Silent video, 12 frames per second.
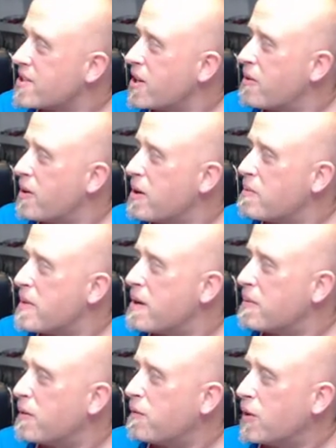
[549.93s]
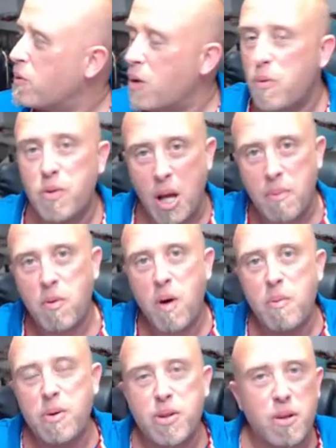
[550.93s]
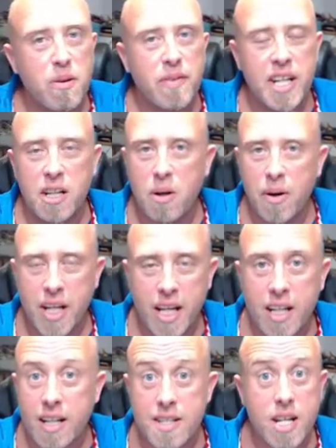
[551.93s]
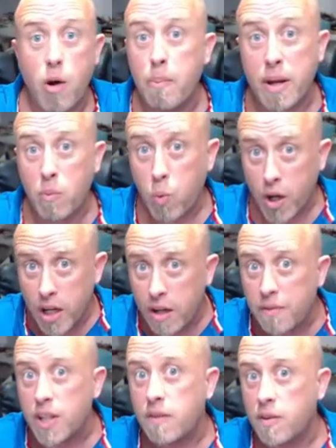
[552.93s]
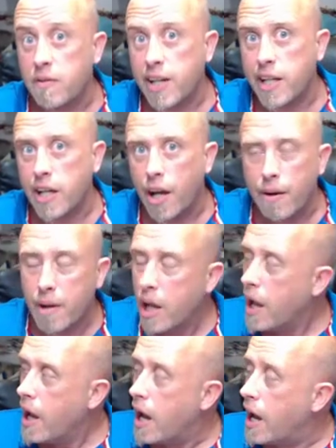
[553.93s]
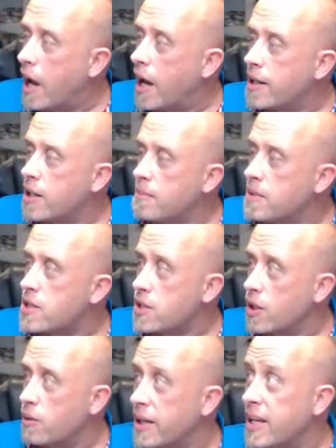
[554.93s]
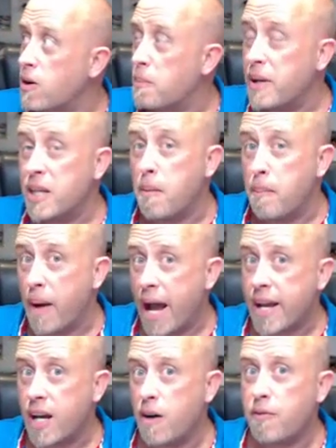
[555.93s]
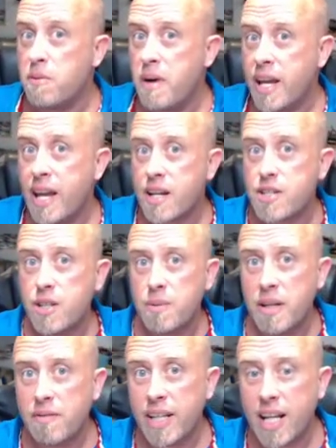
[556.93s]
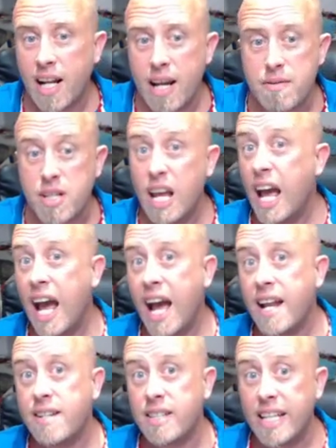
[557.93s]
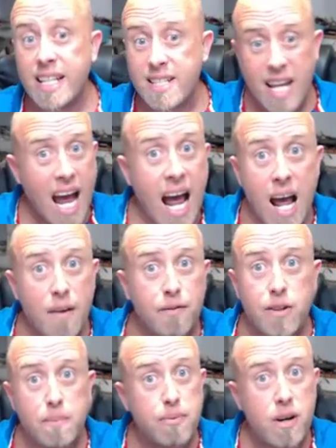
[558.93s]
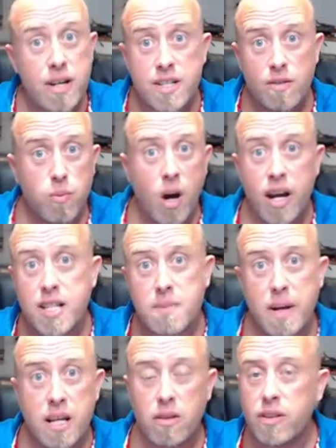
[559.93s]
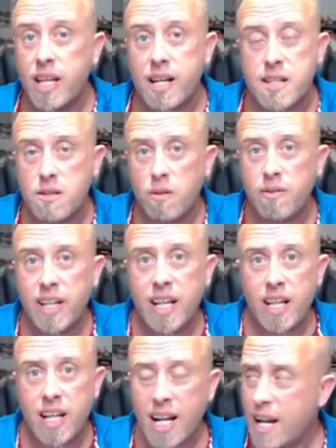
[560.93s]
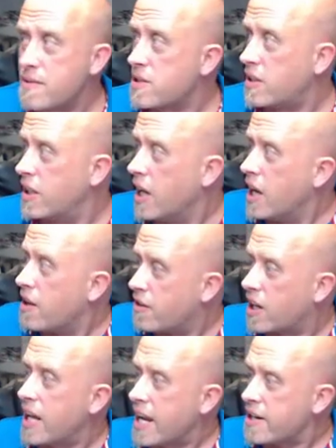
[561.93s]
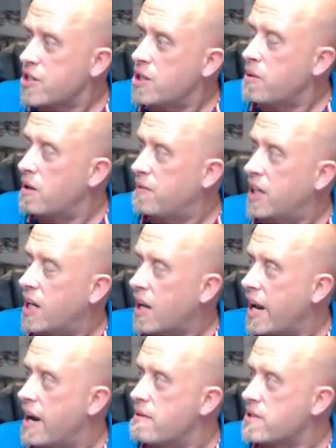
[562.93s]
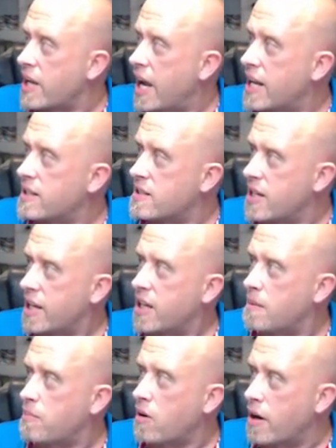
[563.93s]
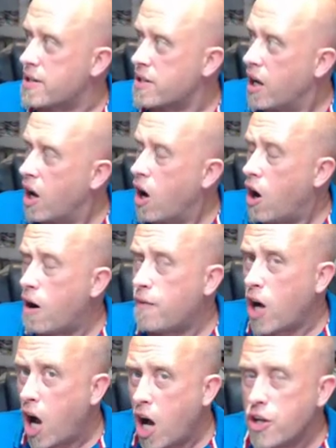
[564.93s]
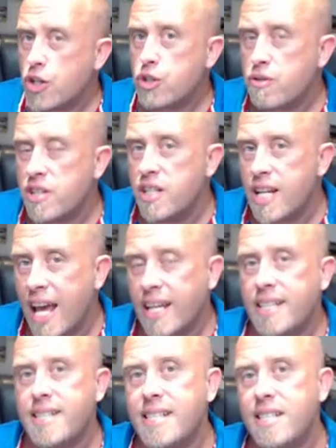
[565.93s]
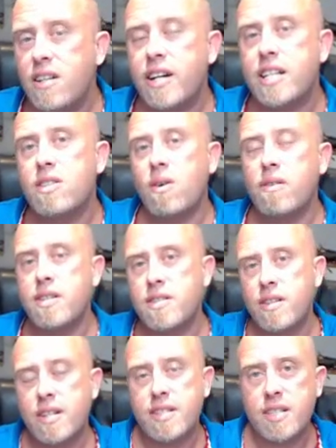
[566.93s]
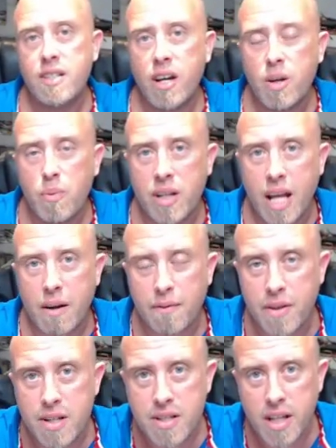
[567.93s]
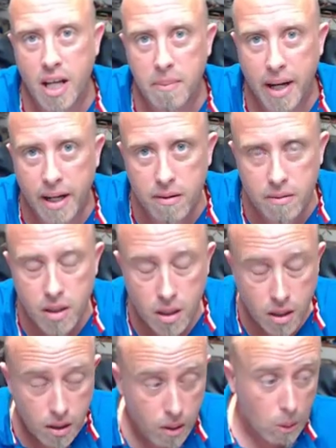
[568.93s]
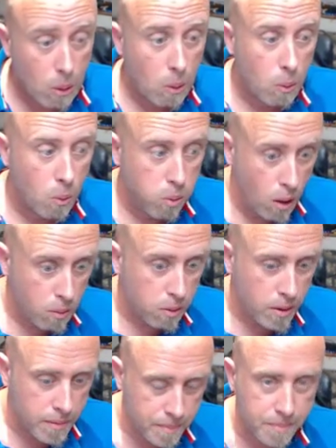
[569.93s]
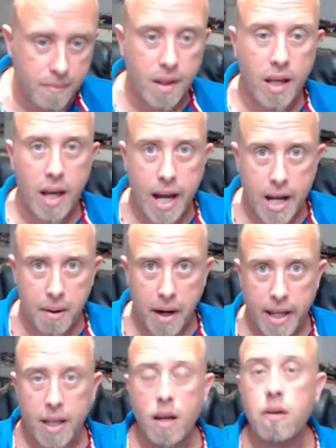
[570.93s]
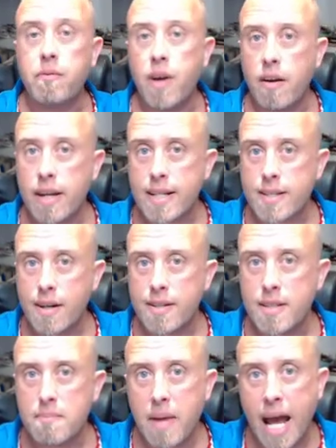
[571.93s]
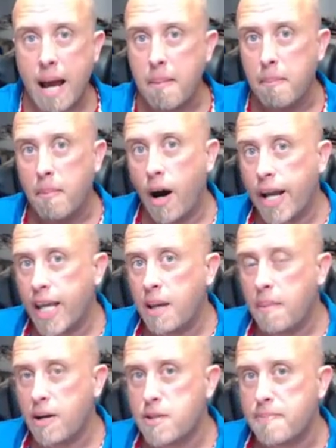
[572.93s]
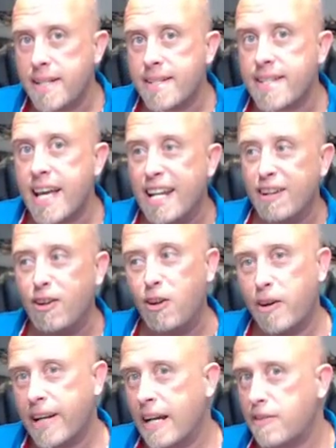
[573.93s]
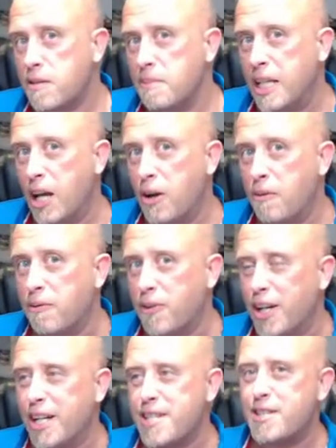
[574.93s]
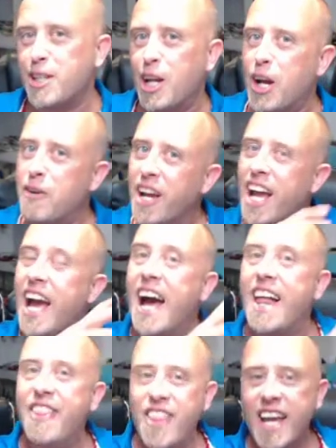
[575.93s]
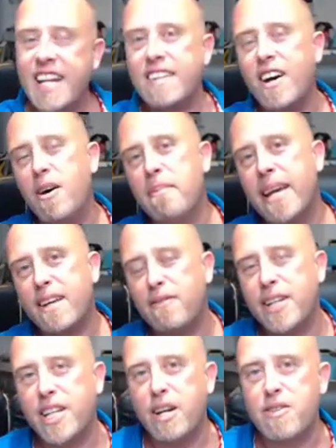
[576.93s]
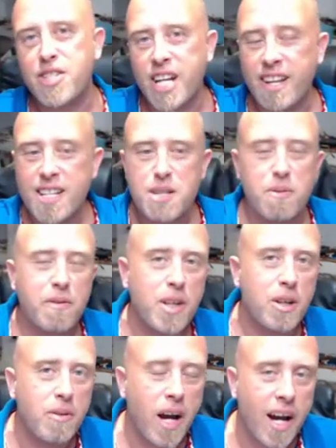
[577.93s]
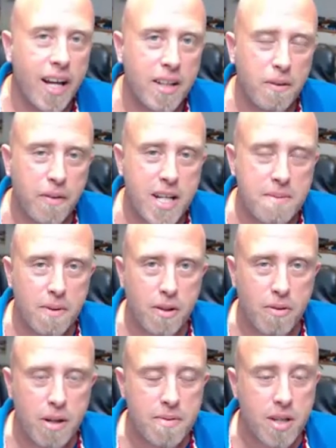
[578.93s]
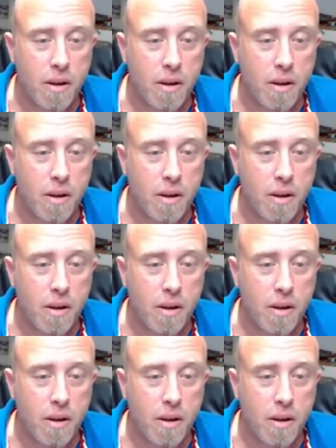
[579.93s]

So it made me feel, well, number one, we'll do a video on it because it'll be worthy of a video. And number two, it'll be the backup for my XUAV Clouds. And it's half the price of what I spent on the XUAV Clouds. The XUAV Clouds had a ticket price of $189.99 when that first came out. Woo! Anyway, very excited, Matt. My email's been sent. Look after me own first, you know. And then I'll make a video, share this with you in the Facebook group.